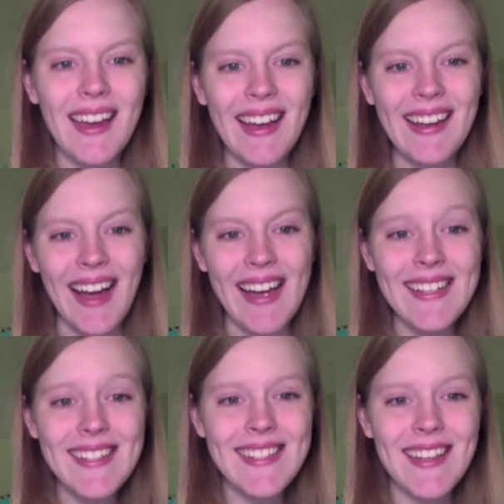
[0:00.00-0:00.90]
Hi
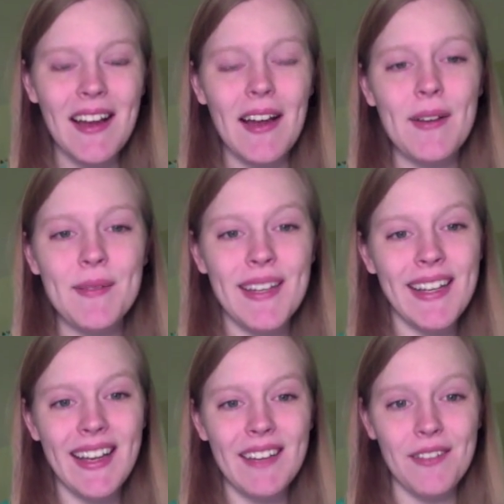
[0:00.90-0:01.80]
guys. I
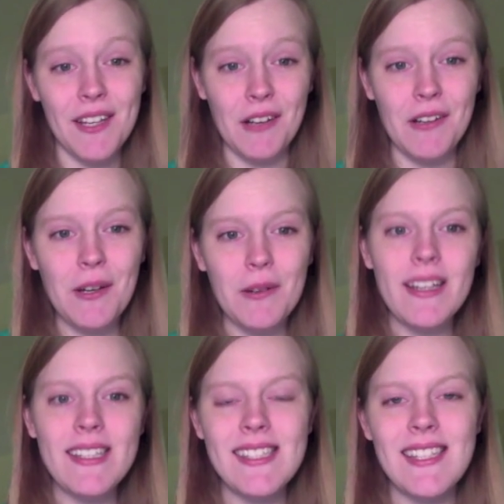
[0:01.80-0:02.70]
got a video
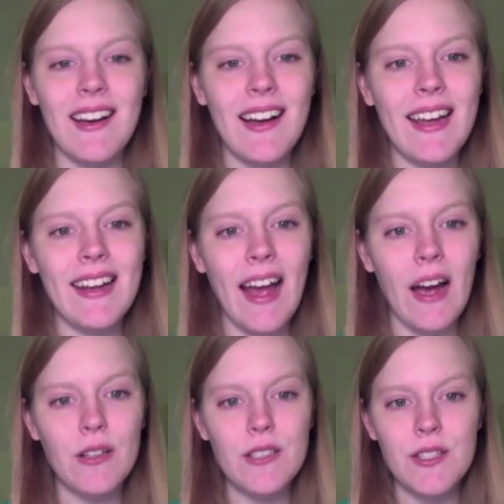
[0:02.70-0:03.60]
request on
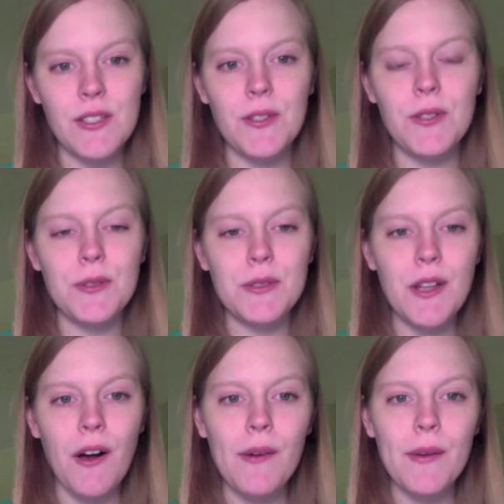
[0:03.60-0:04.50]
how to
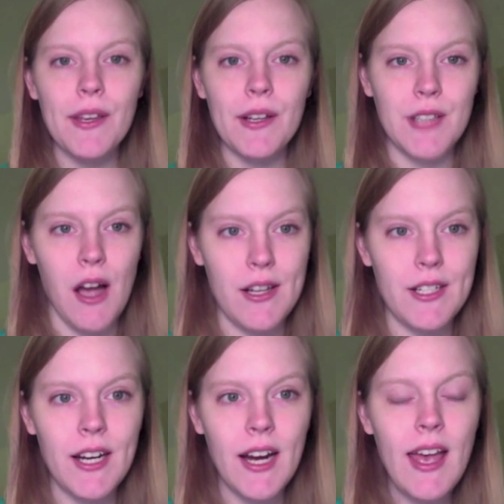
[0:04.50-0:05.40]
talk with your
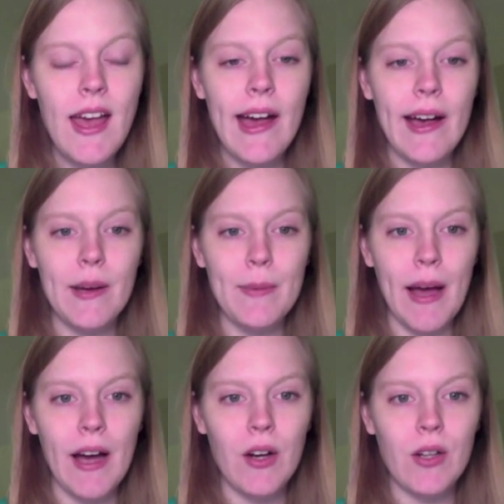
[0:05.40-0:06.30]
doctor
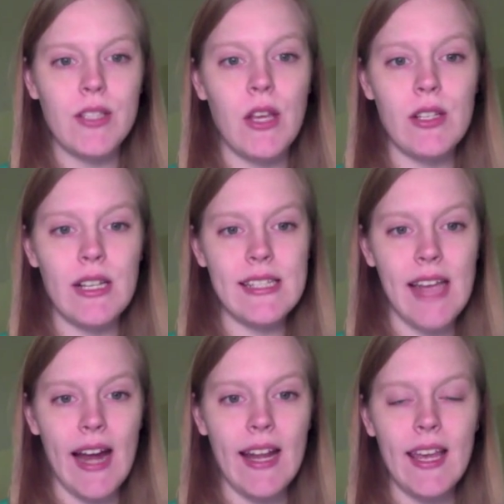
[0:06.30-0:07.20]
about social
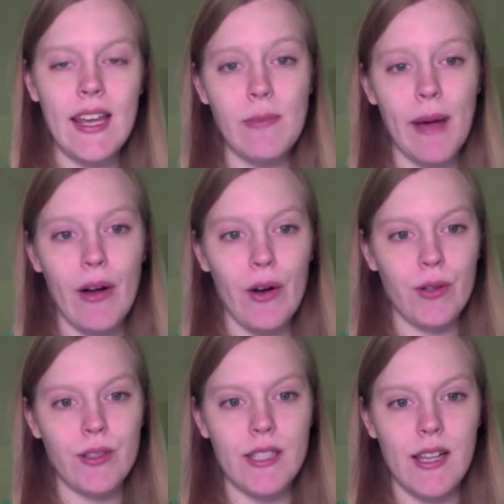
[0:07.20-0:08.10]
anxiety and
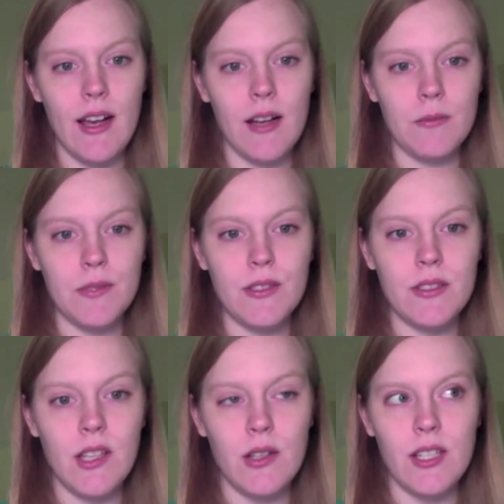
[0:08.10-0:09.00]
about
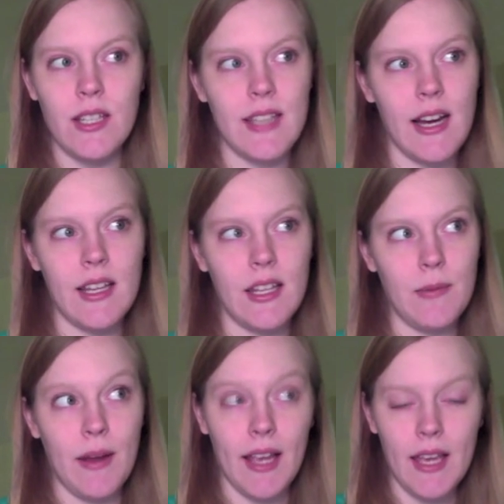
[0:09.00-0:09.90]
social anxiety
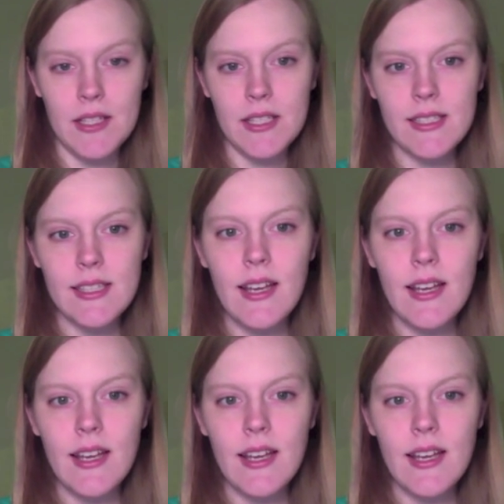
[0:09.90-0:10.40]
medications.